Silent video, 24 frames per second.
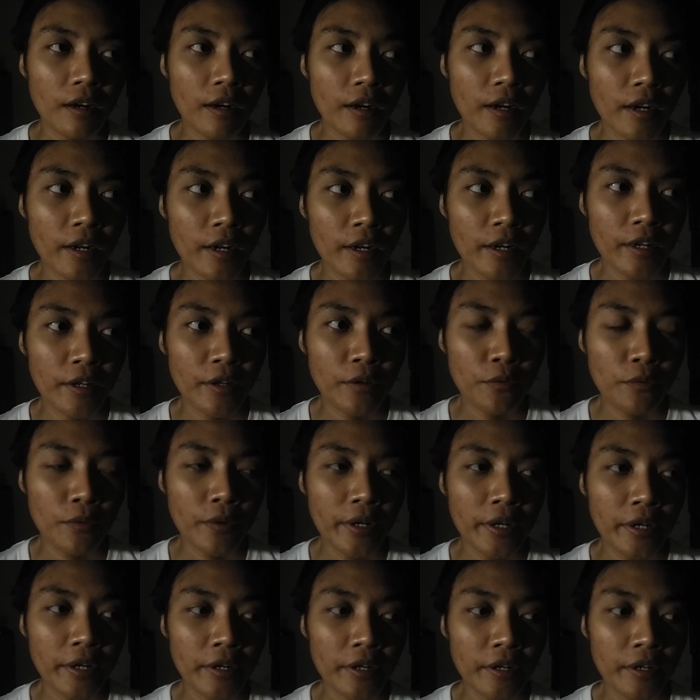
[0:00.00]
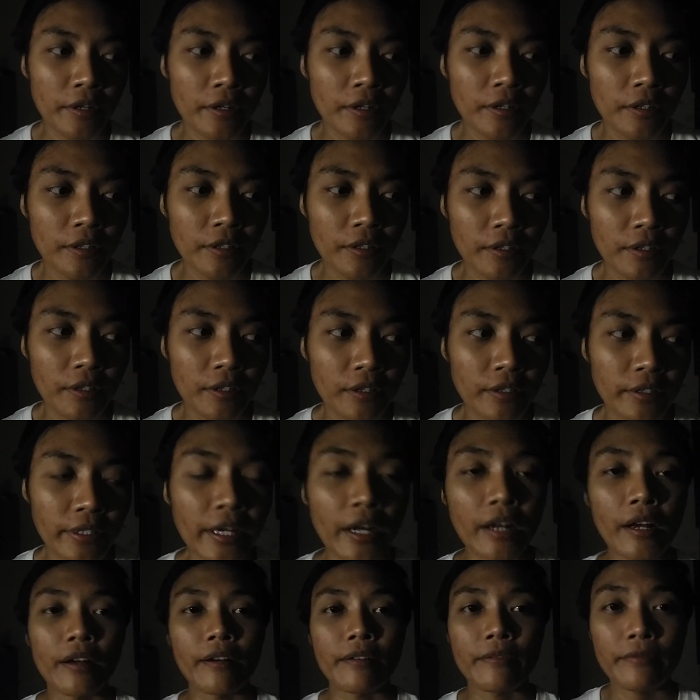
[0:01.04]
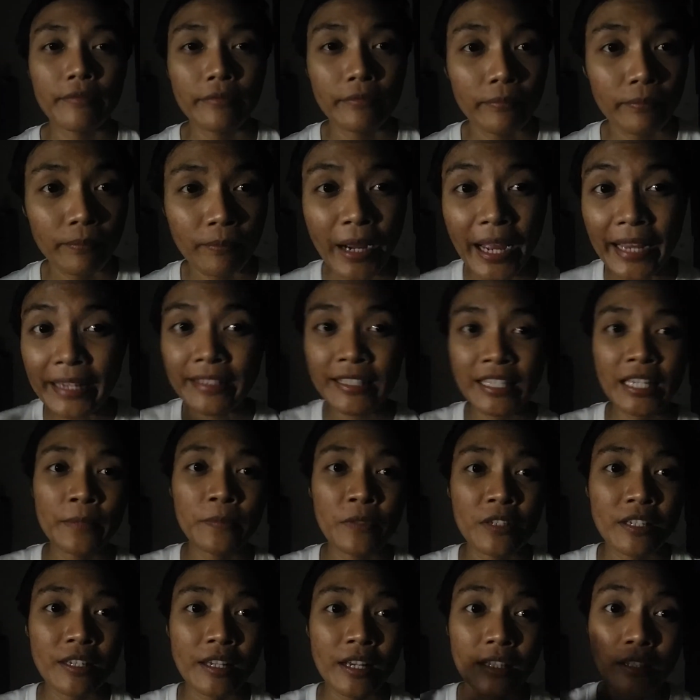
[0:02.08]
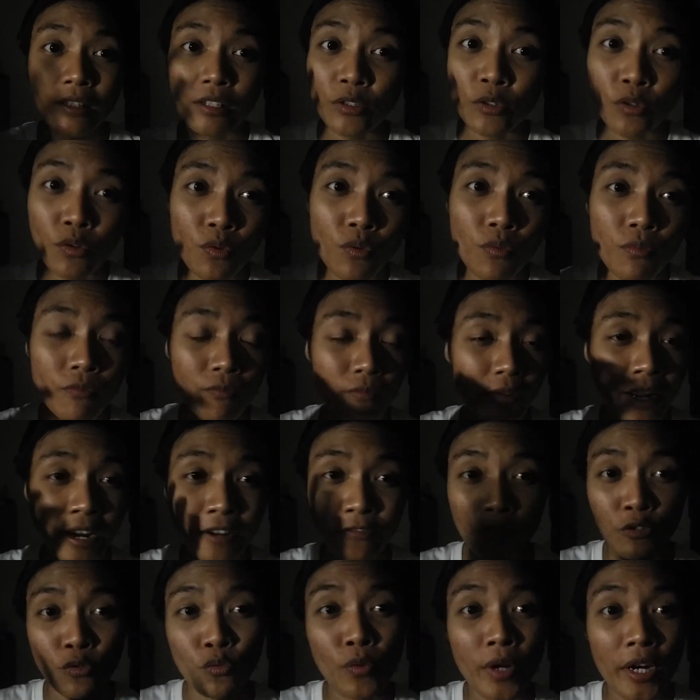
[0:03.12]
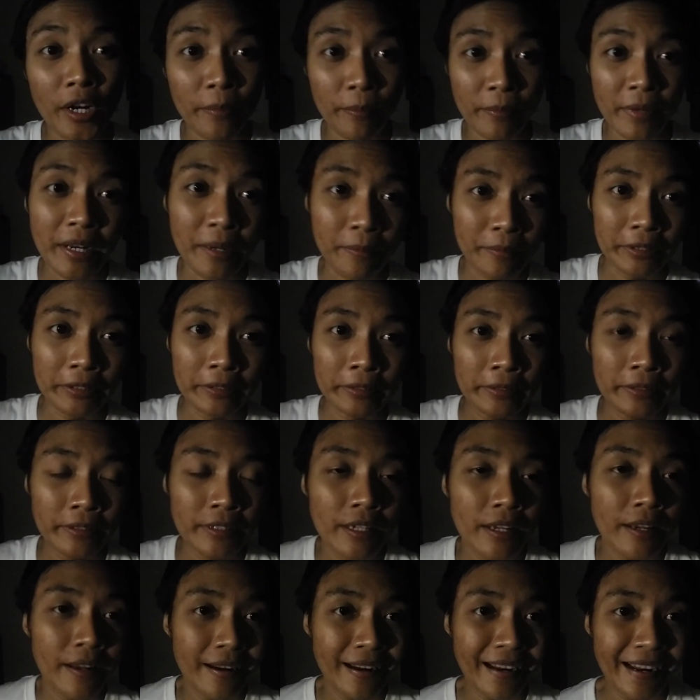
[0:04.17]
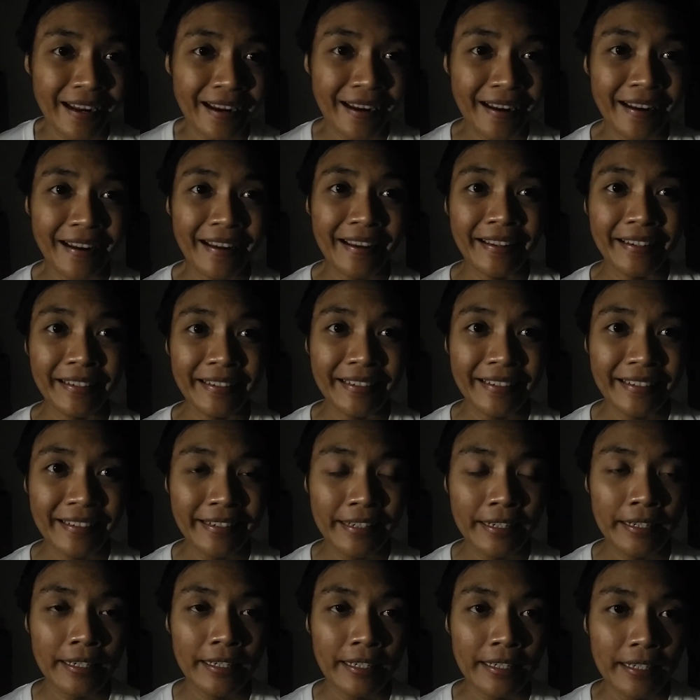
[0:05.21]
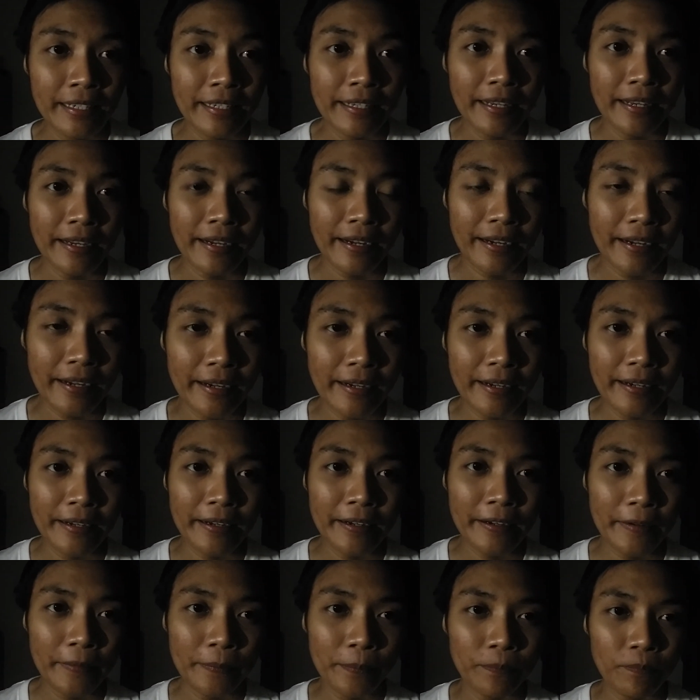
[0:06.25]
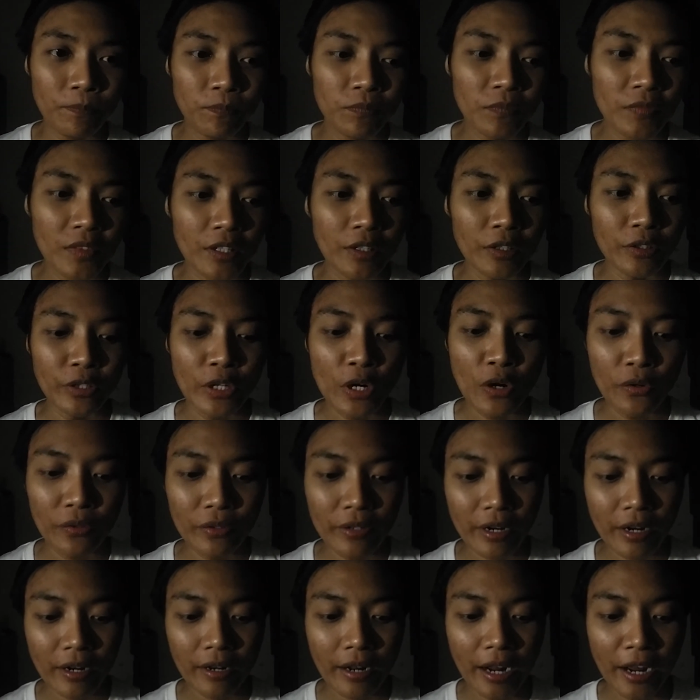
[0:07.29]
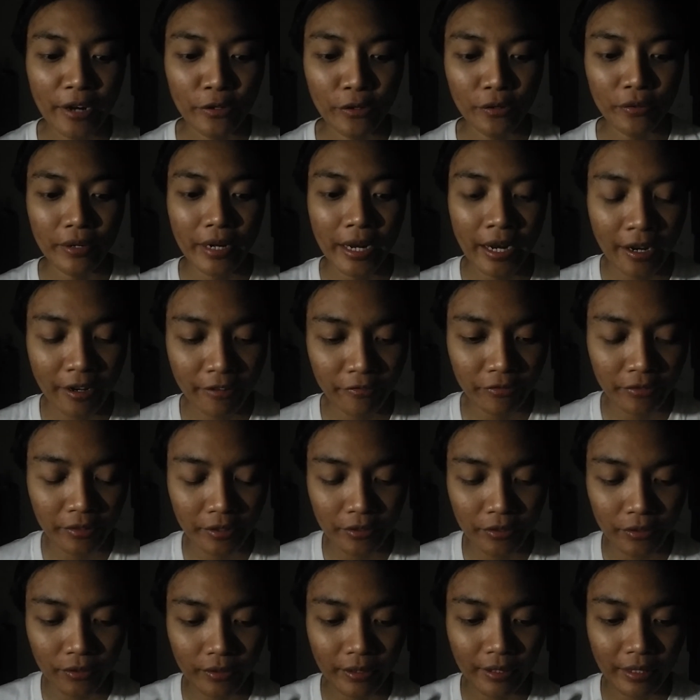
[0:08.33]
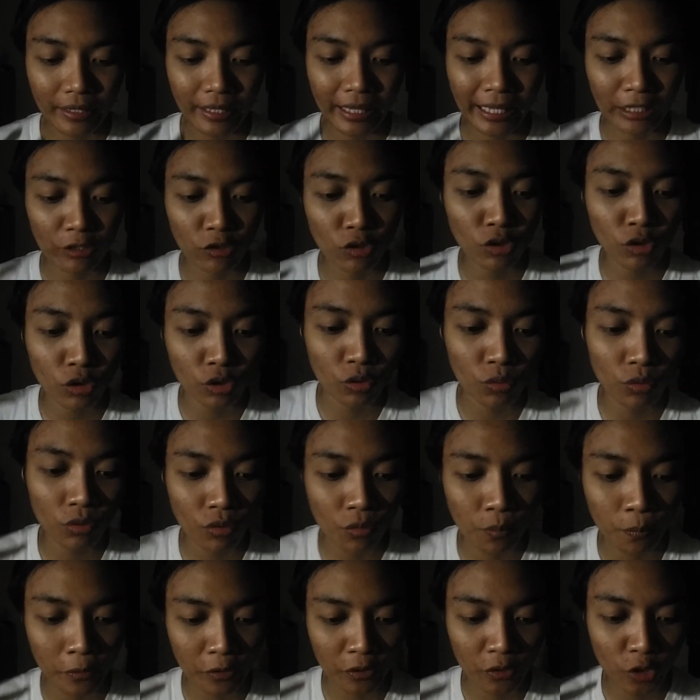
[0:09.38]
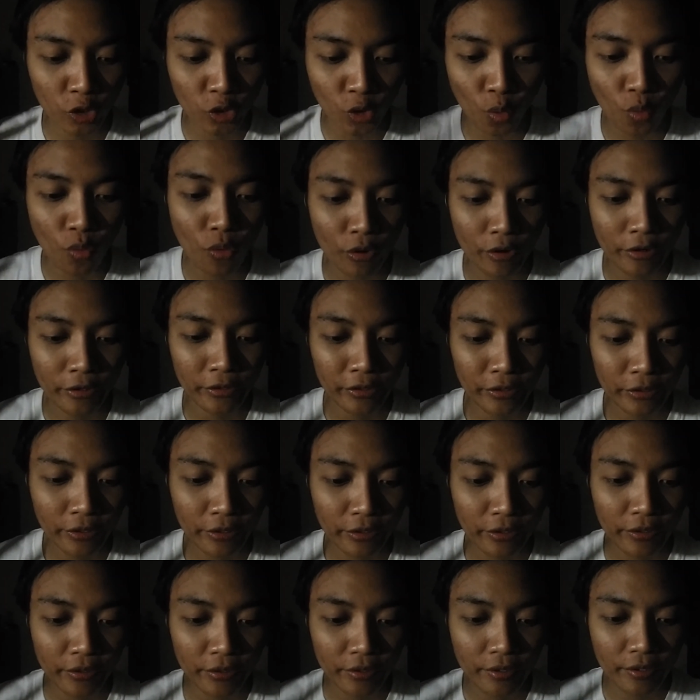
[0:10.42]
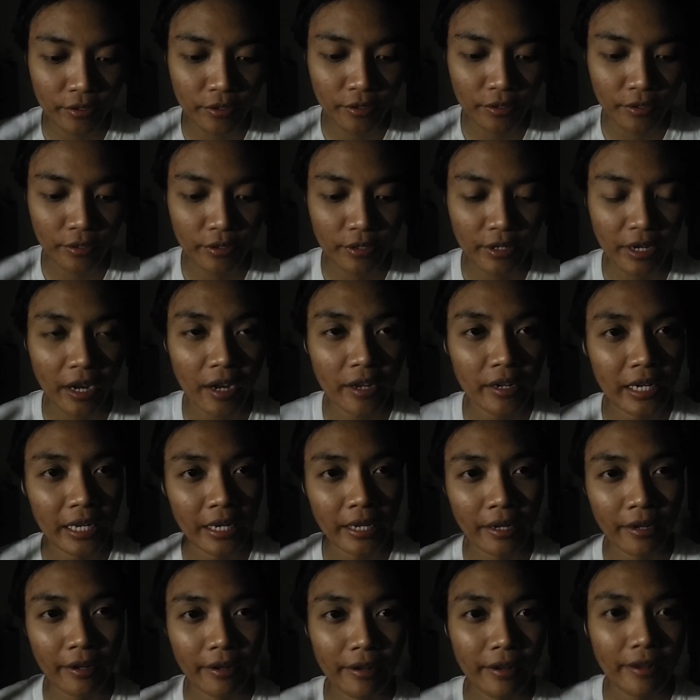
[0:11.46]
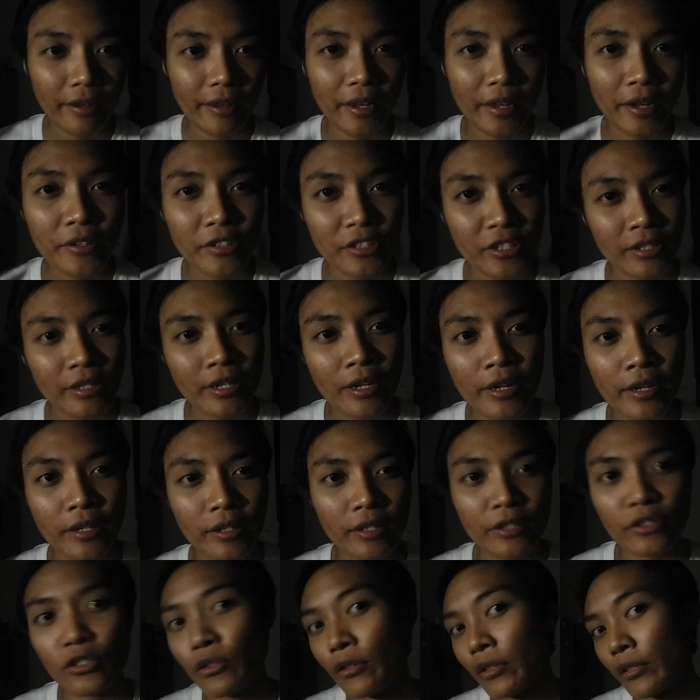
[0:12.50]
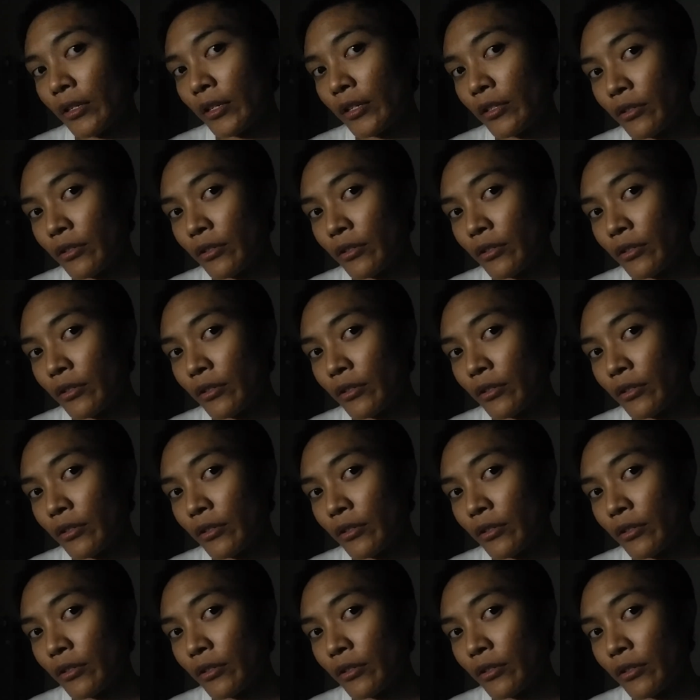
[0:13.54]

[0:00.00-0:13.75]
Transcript: I wear, yeah, my tips is that you have to wear minimal. And I don't have that super short kind of hairstyle, as you